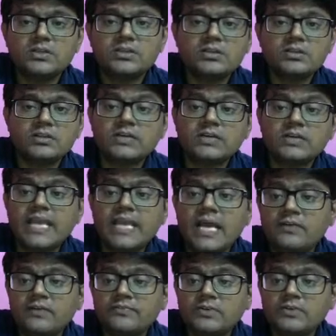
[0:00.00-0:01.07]
that we
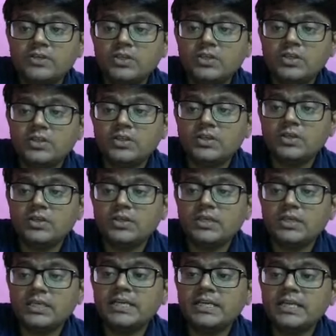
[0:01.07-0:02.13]
have?
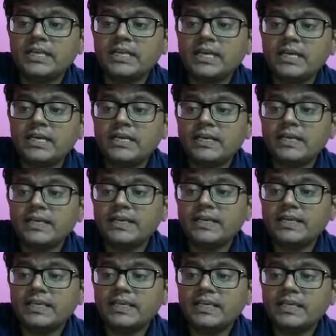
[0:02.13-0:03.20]
Integral
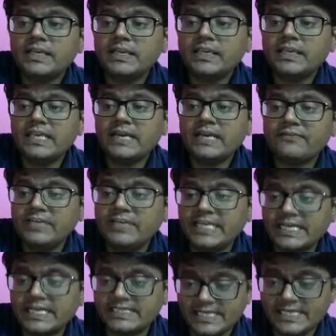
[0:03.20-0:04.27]
f
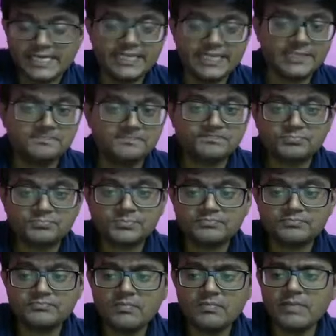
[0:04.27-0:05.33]
dx, right,
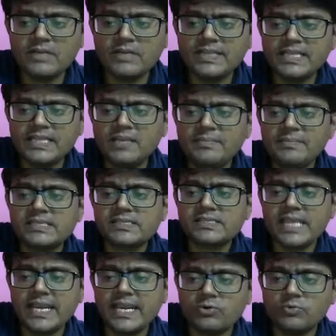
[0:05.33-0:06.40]
between the limits
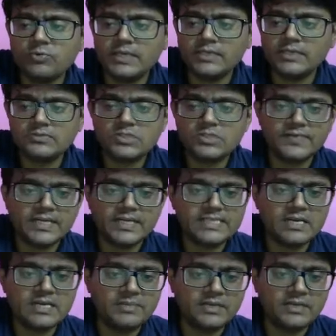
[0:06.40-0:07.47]
a to b. So for
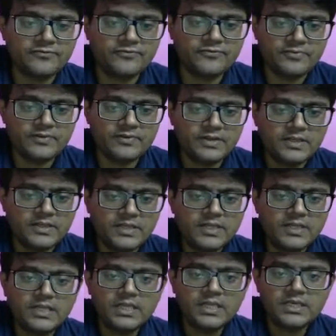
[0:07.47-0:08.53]
example, if
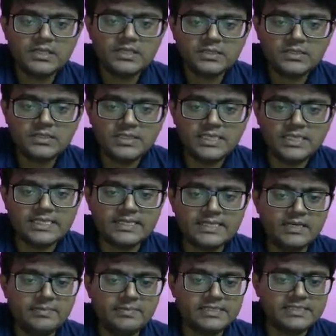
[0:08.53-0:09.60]
these are the
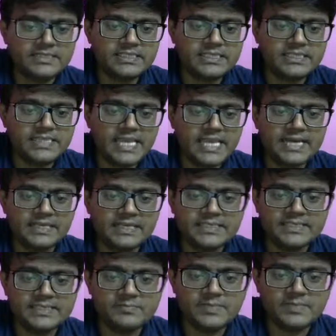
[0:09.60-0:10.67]
limits, this is a and this
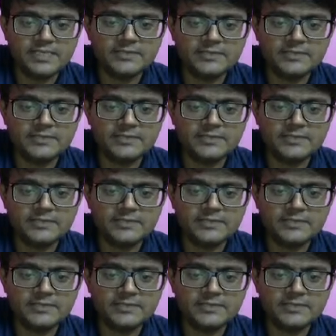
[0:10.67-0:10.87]
is b,